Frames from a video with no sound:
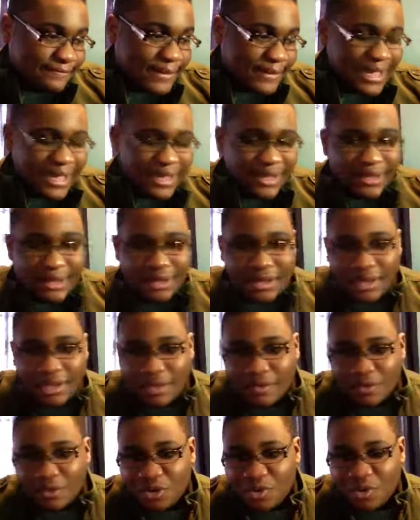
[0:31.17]
I
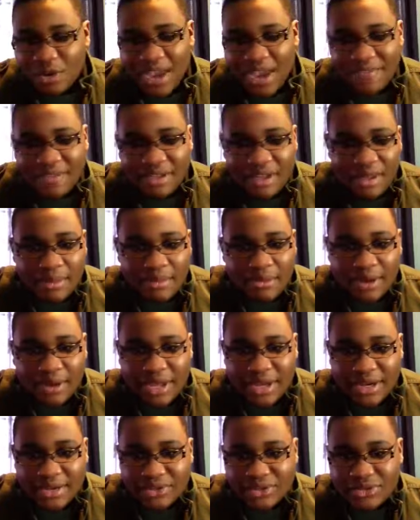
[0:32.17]
we have the
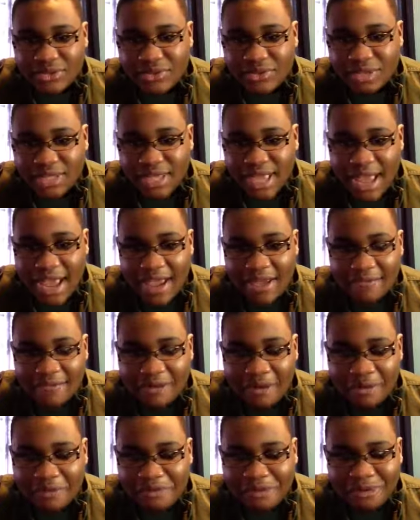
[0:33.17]
upgraded to the
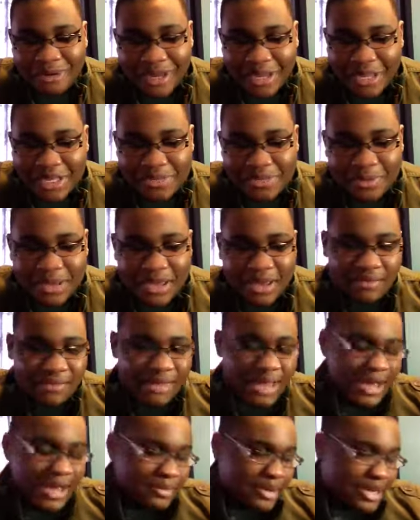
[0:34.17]
iPhone 4S, we have
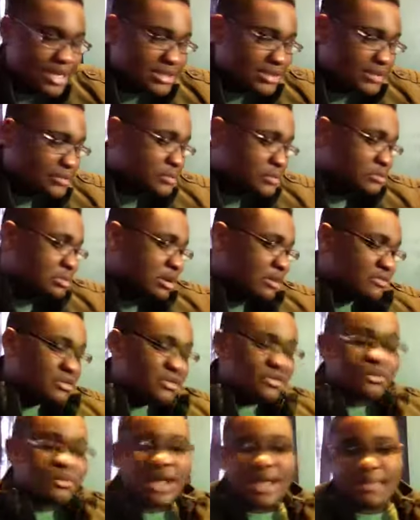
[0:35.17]
the iPad 2s, we have the
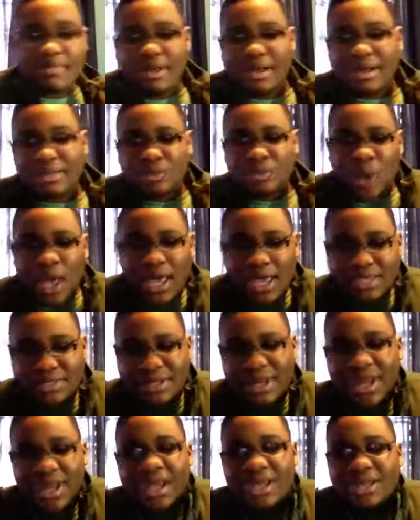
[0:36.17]
new iPods Whites.
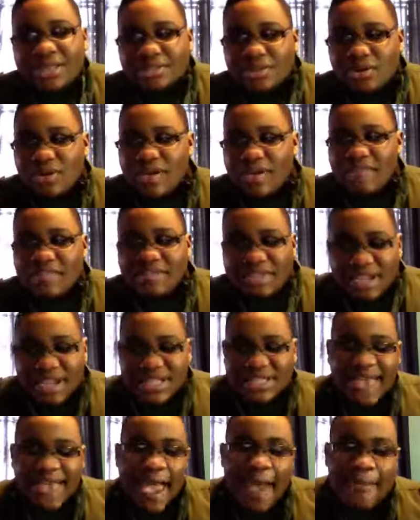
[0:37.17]
So everything
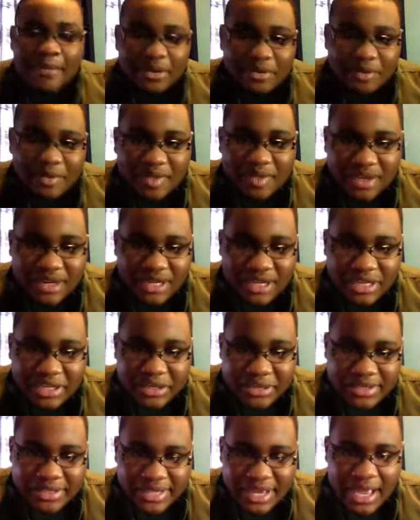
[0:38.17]
has happened within a
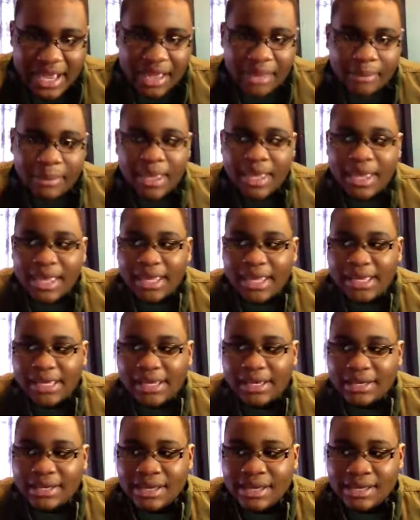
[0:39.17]
year's time.
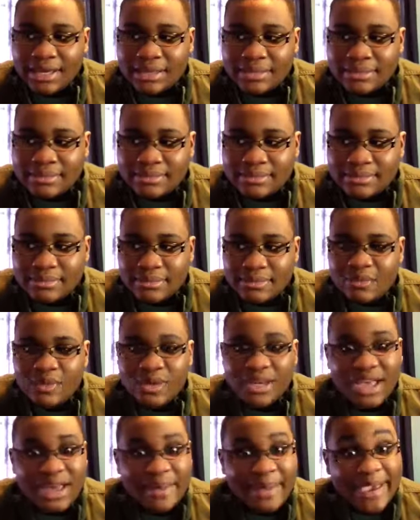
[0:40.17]
And um, we
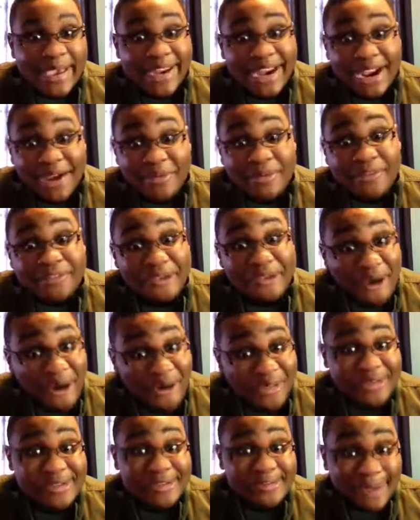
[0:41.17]
can come back and I can review all
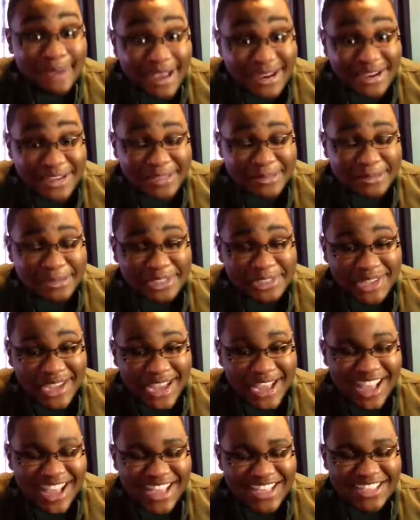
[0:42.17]
those products with you
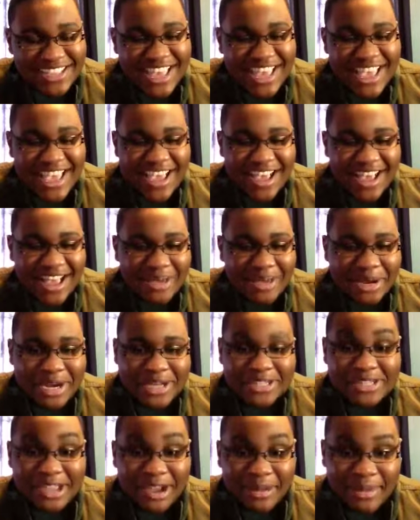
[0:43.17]
guys. Um, and I
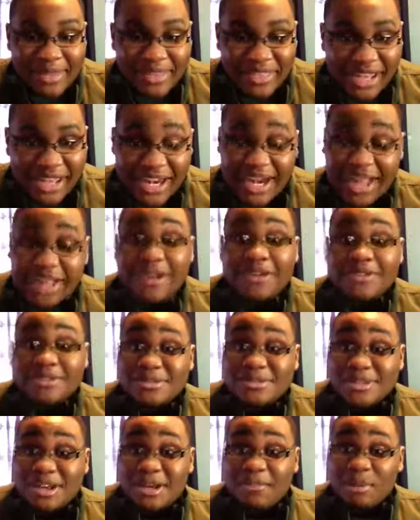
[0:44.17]
can talk about that. And I can
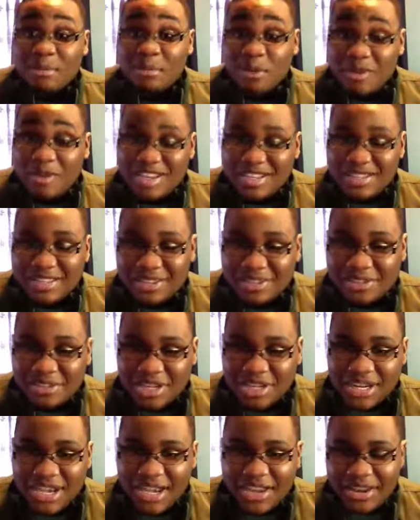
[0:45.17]
also talk about my weight loss
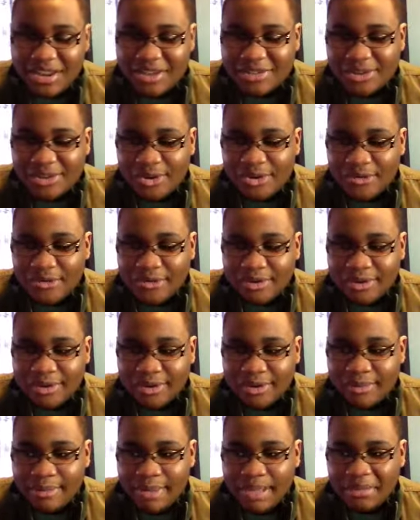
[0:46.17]
journey. I lost
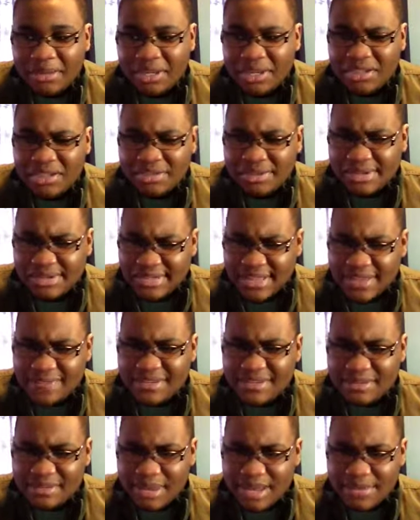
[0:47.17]
over maybe
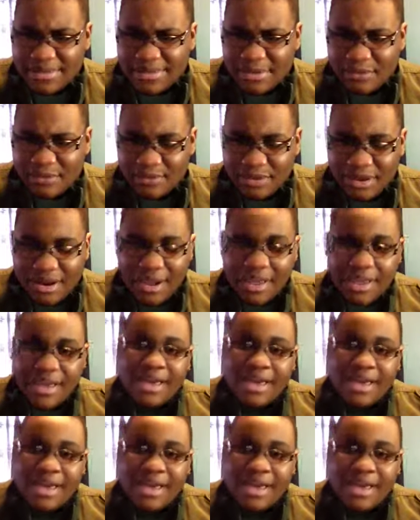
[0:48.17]
170 pounds so far.